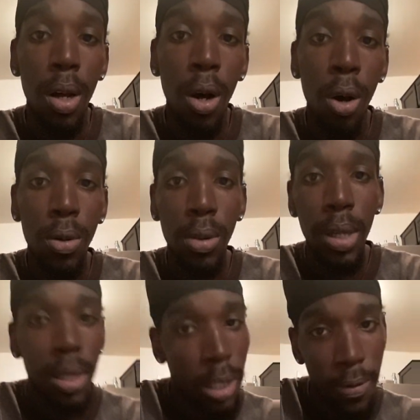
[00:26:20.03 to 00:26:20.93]
All those
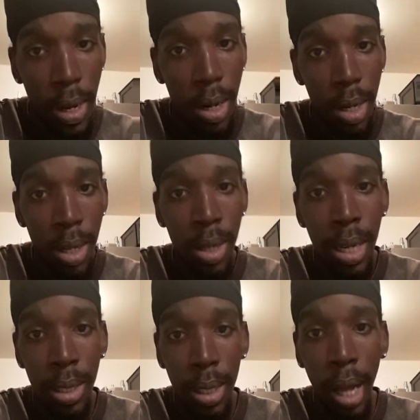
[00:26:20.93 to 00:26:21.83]
things is vanity.
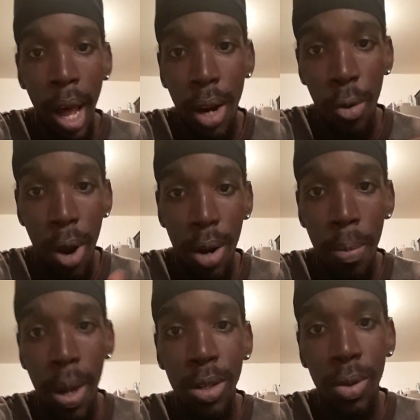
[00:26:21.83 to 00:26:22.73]
That's the God around
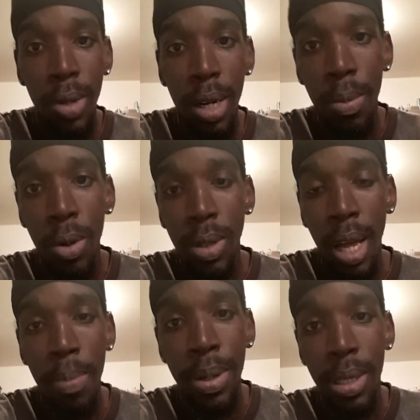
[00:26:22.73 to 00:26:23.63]
about you that the Most
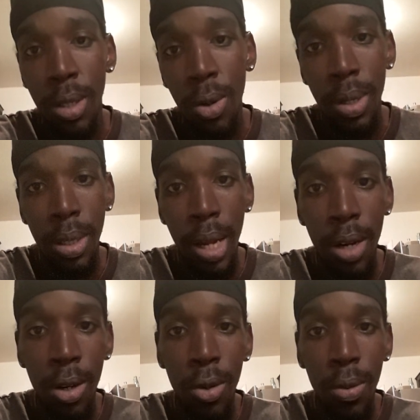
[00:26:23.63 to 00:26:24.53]
High Ben's told us not
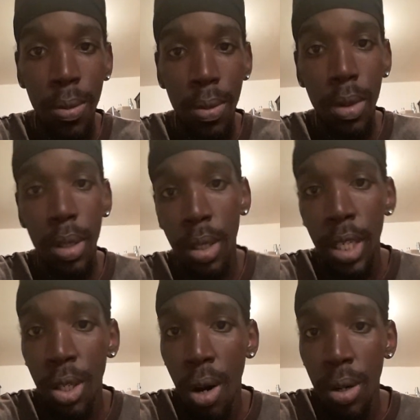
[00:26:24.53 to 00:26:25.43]
to do. The
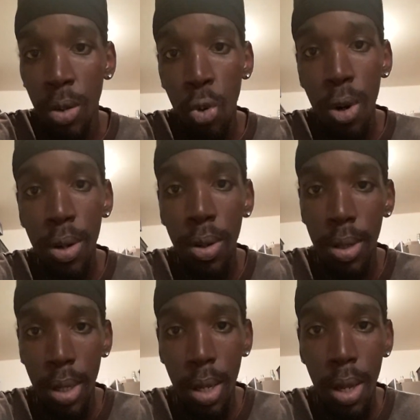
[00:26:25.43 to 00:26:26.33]
teacher already warned
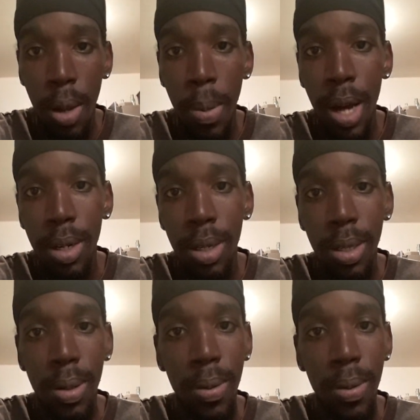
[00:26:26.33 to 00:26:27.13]
us about this.